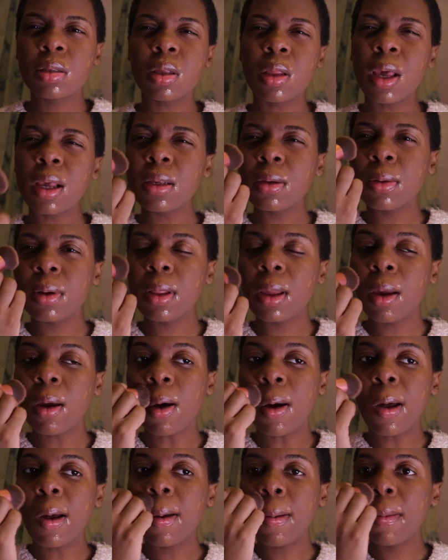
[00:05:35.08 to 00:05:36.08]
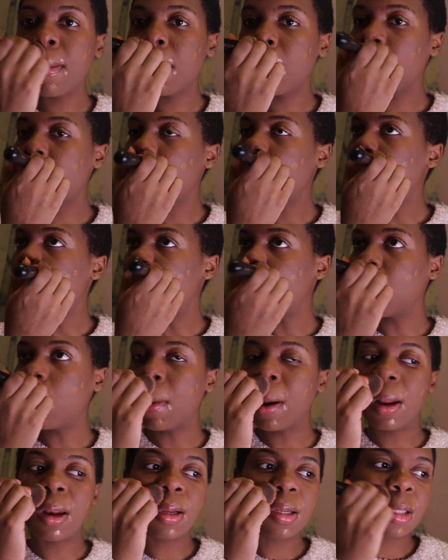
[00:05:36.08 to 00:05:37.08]
So that's really all I
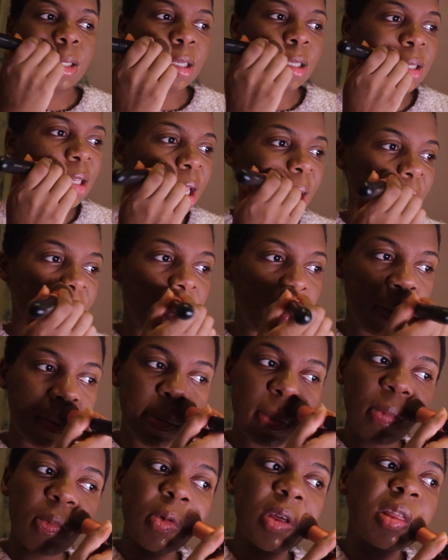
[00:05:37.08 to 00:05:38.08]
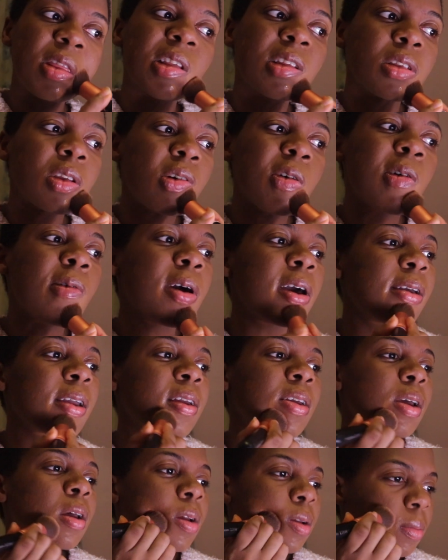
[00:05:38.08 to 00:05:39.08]
wanted to say with this
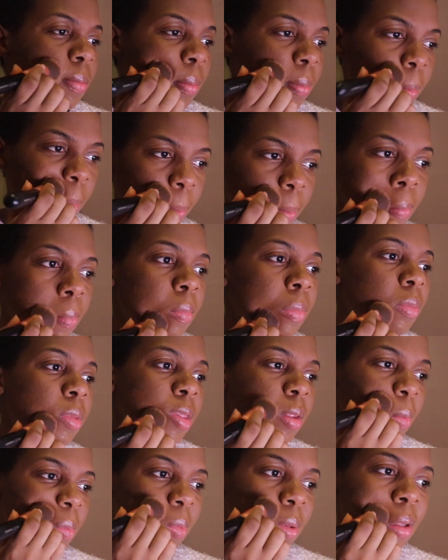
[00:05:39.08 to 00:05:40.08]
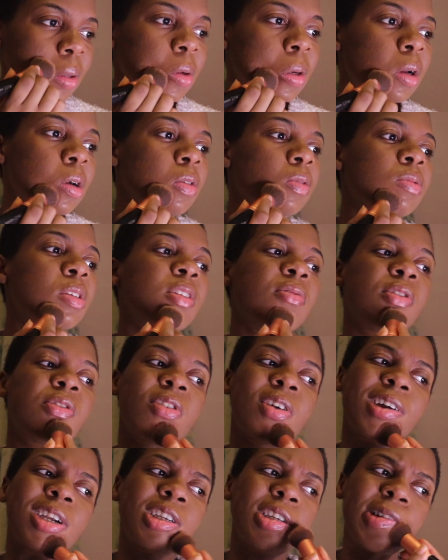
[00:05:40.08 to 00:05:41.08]
quick Pluto
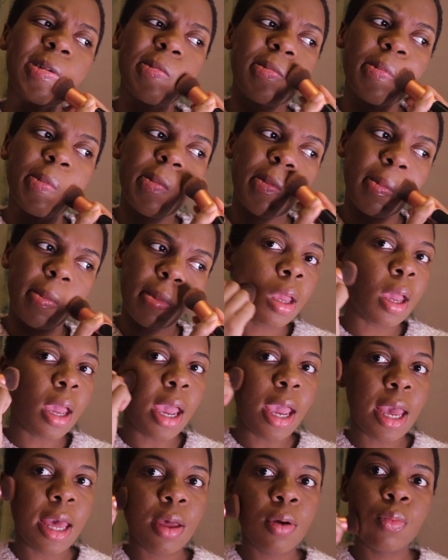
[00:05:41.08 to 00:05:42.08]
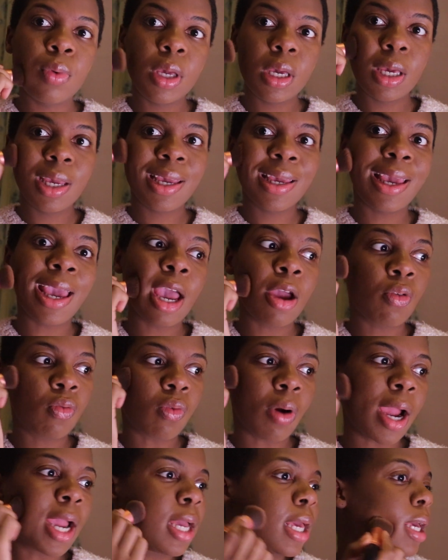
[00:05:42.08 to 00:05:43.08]
refresher. And we can get
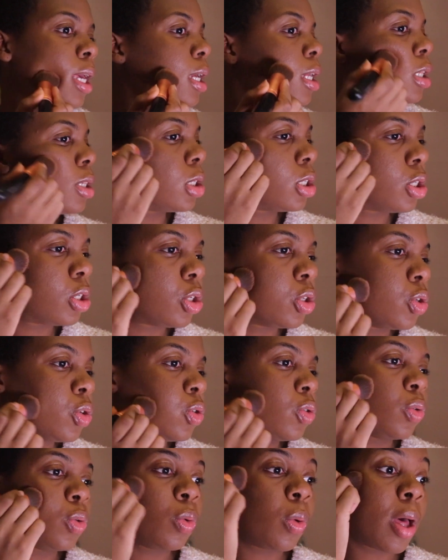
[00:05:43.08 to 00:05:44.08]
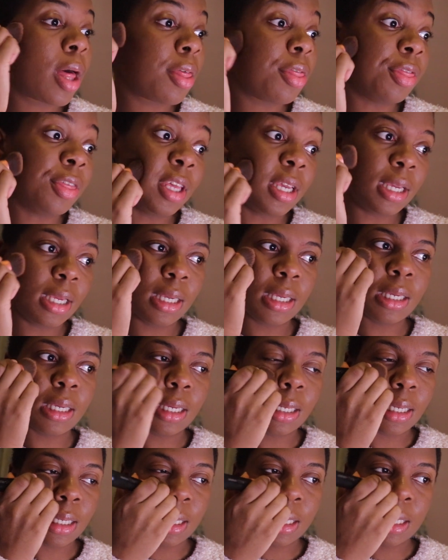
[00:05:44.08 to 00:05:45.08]
right into
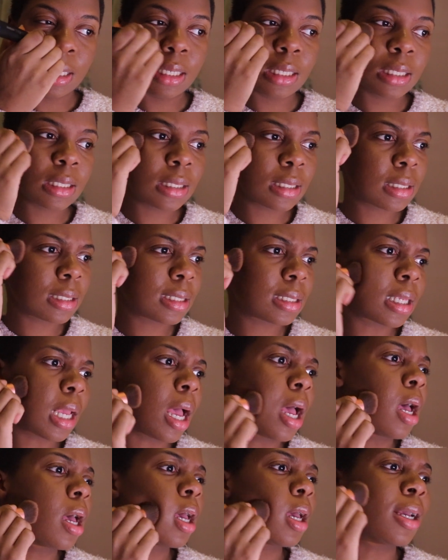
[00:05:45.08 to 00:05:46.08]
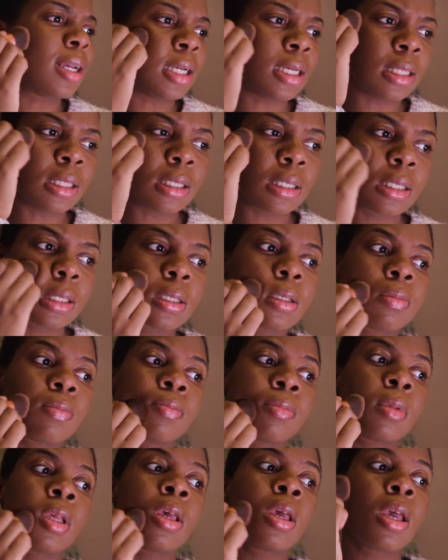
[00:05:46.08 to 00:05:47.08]
the signs
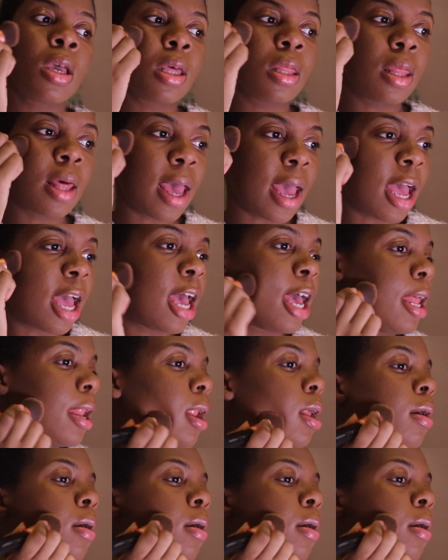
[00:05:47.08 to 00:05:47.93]
that